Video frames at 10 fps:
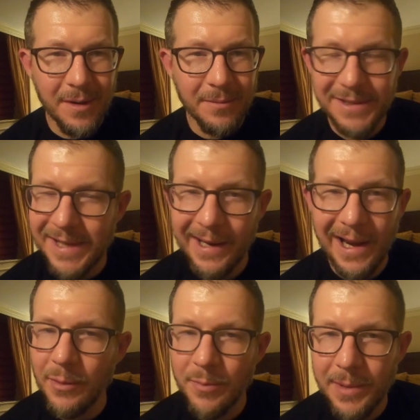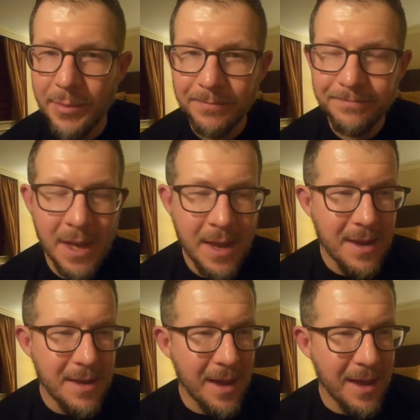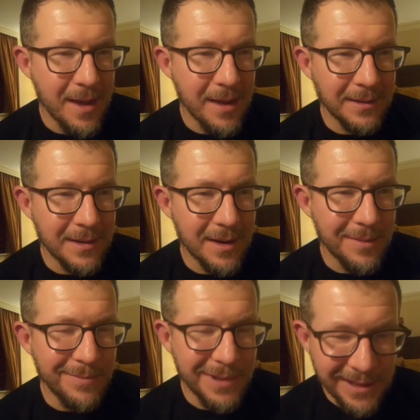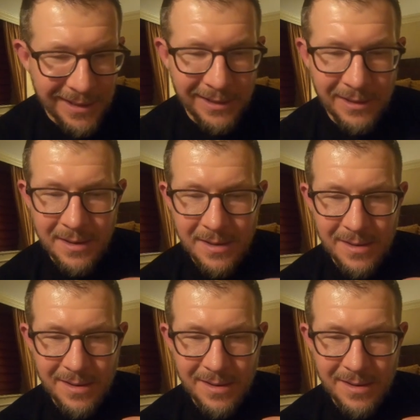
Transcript: just hanging out with people and being